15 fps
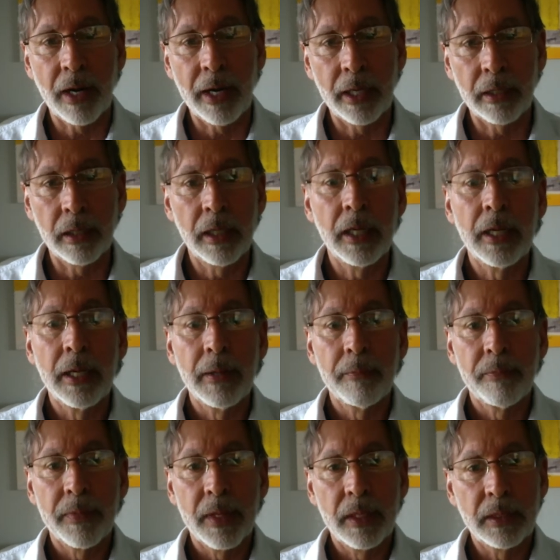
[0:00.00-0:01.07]
And
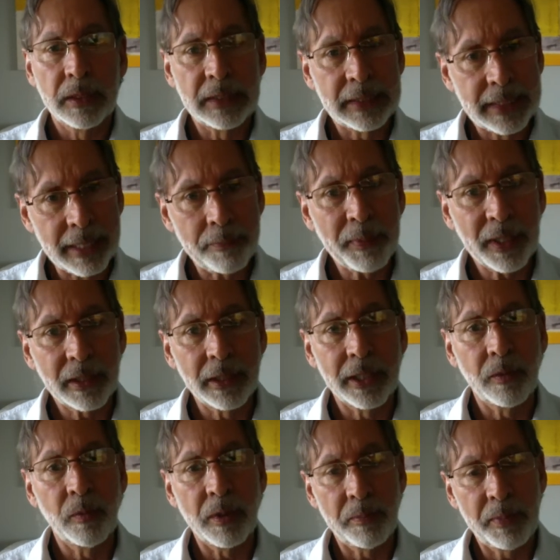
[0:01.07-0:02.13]
typically
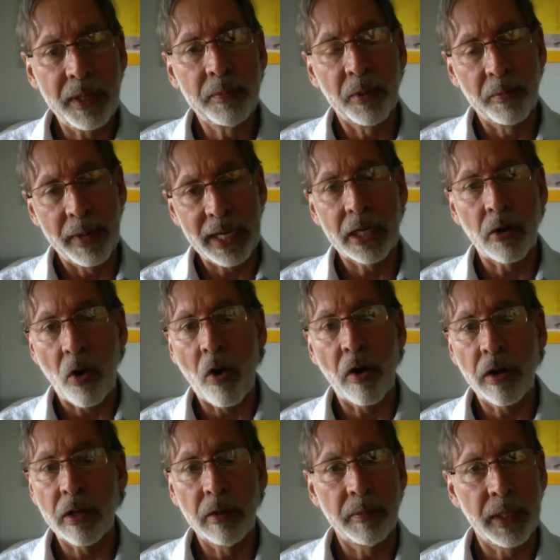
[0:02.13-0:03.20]
when people make an
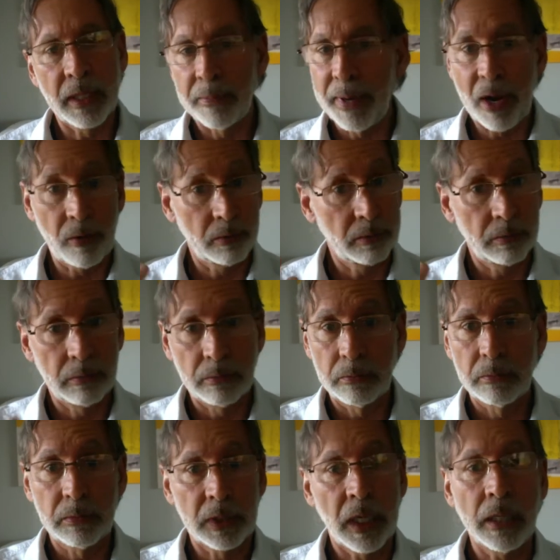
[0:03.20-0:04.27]
argument about
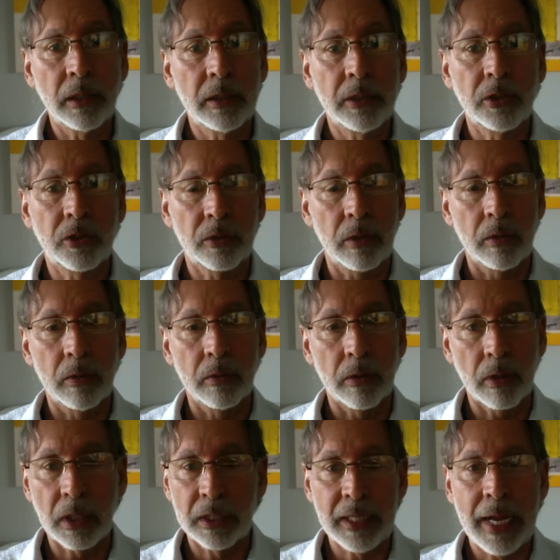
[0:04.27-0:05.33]
gun control or
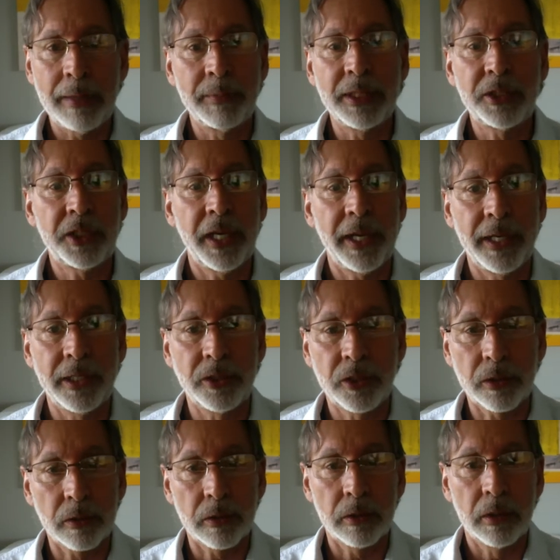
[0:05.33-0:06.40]
climate change
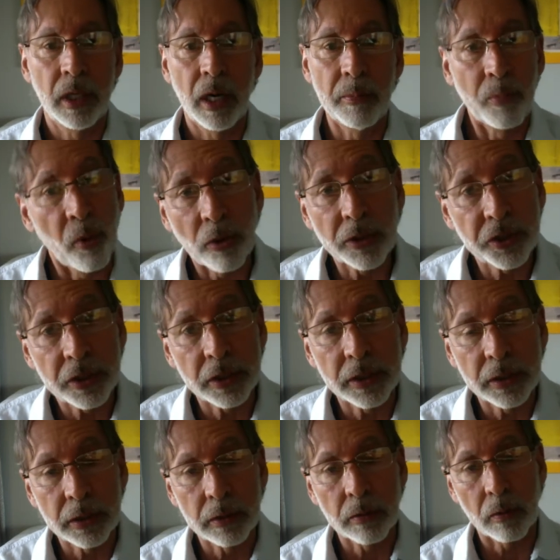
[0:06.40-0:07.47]
or
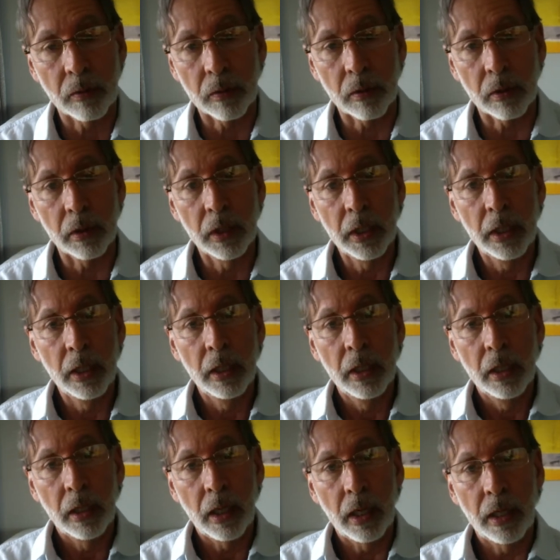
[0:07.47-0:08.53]
abortion or
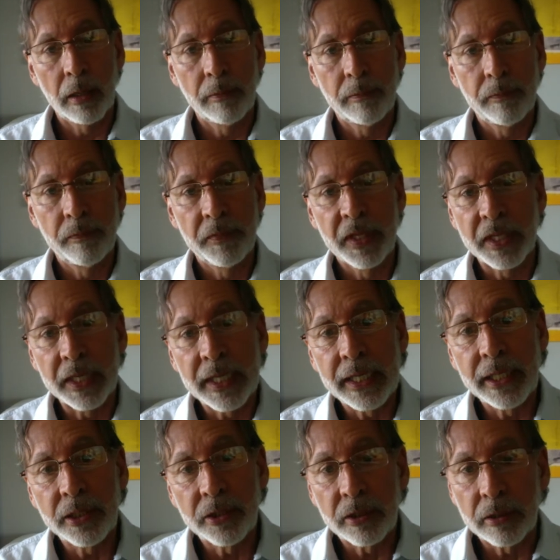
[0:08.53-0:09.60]
the
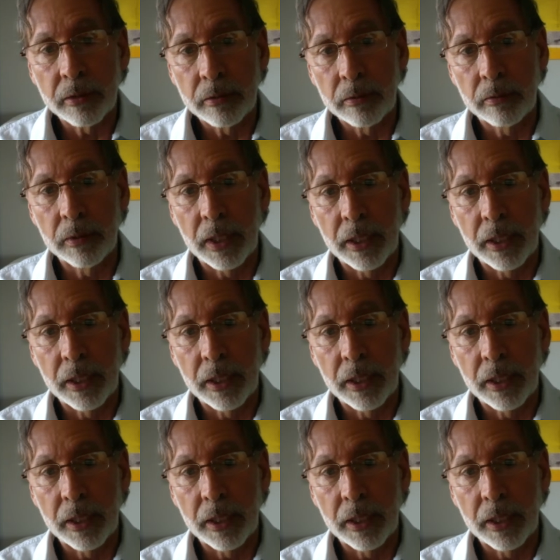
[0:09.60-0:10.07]
need to